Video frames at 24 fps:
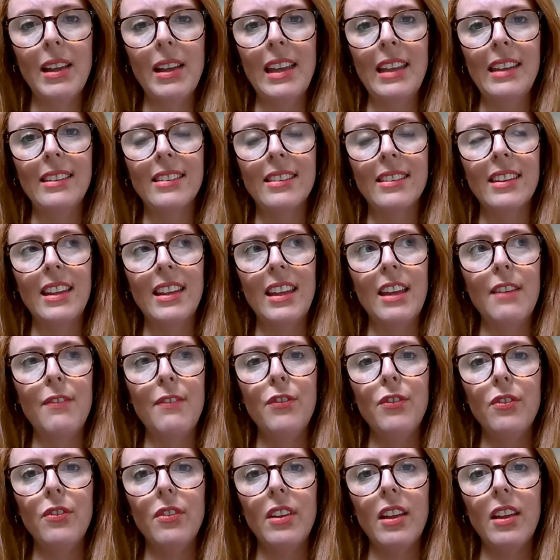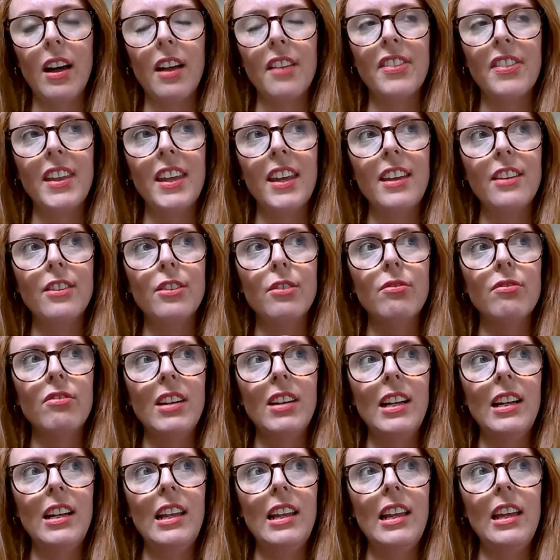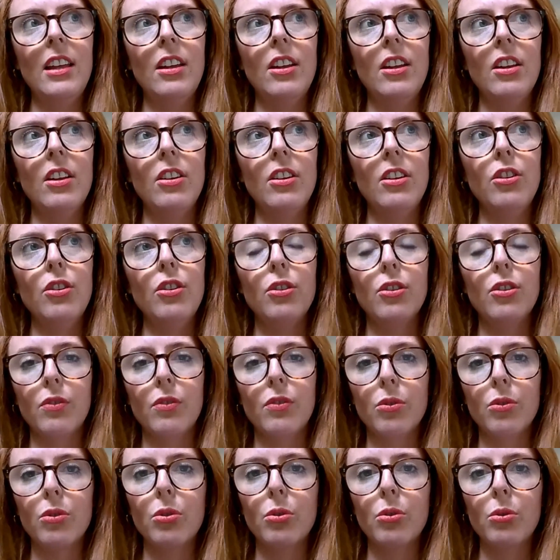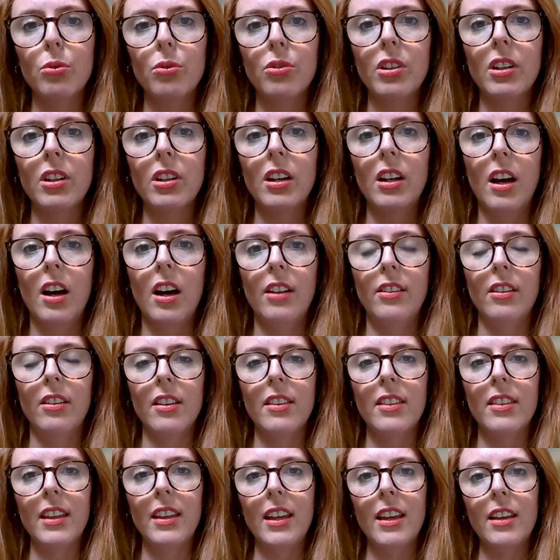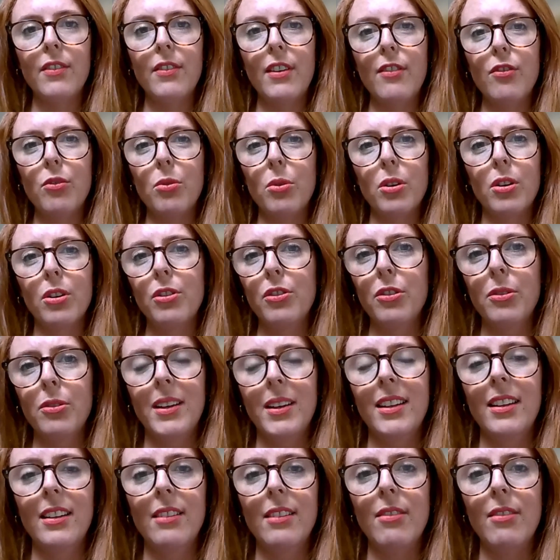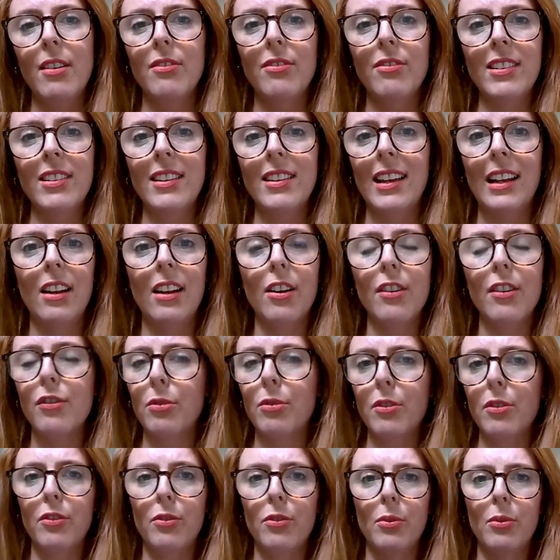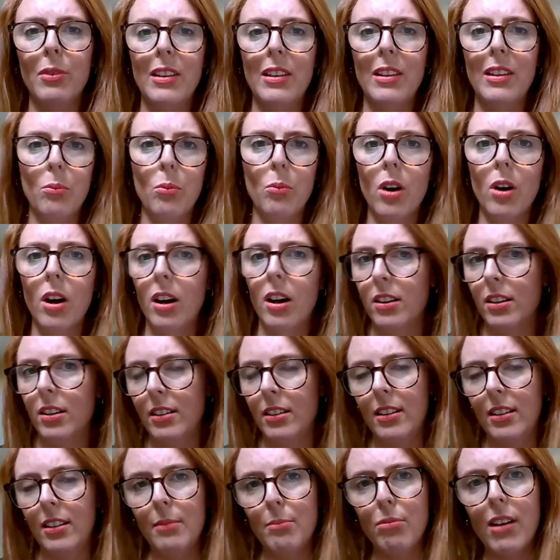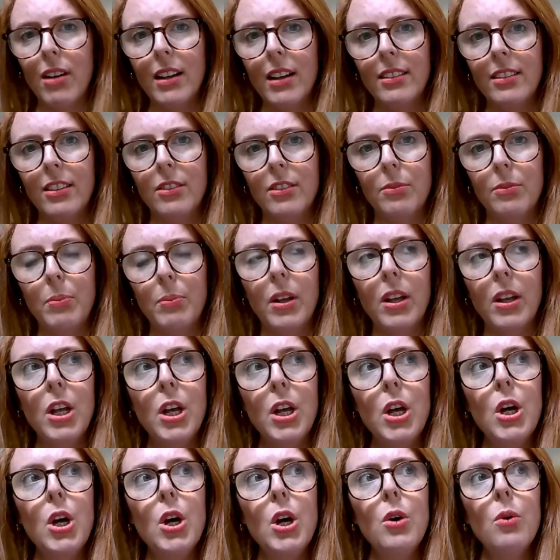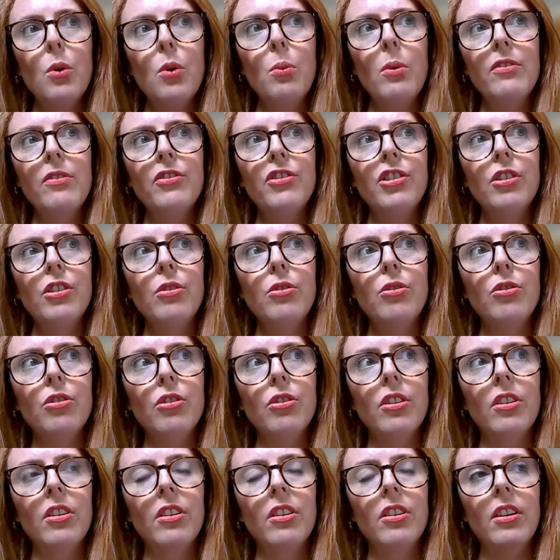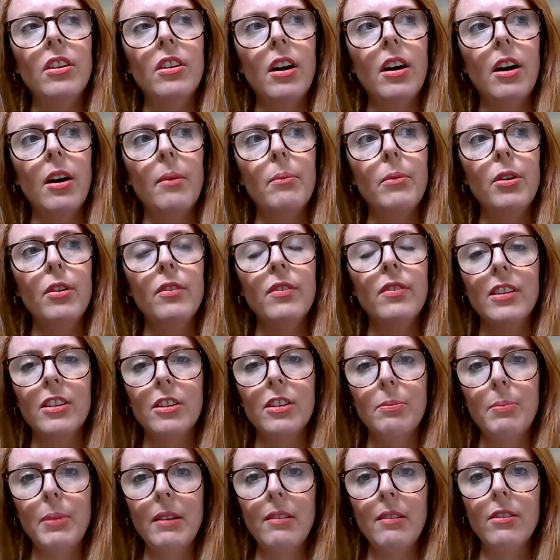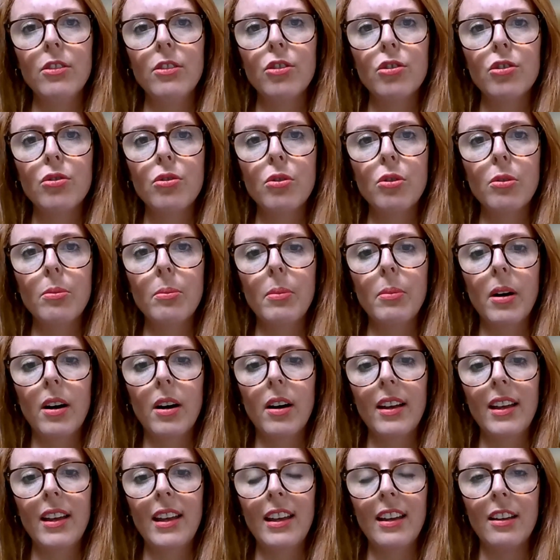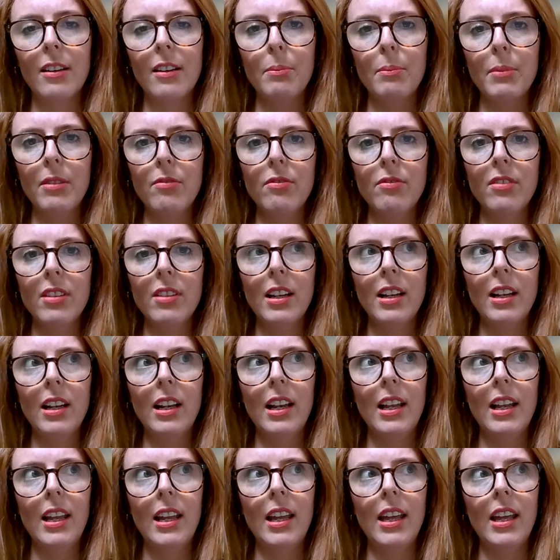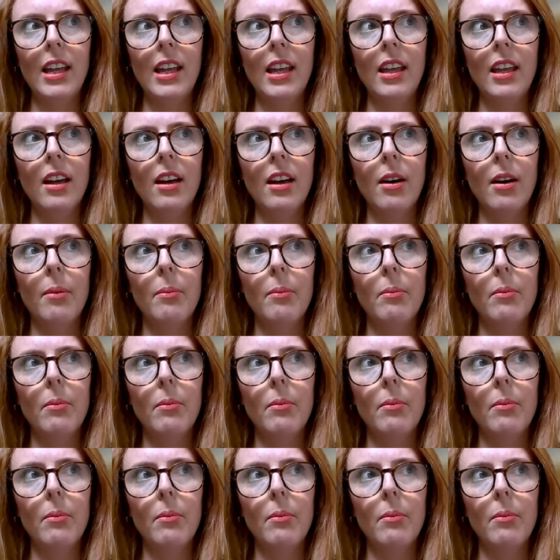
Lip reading: is, if I think it's a really useful tool to learn, and I think if everyone can do it in their everyday life, in work, in practice, but with children who've experienced trauma, it can be really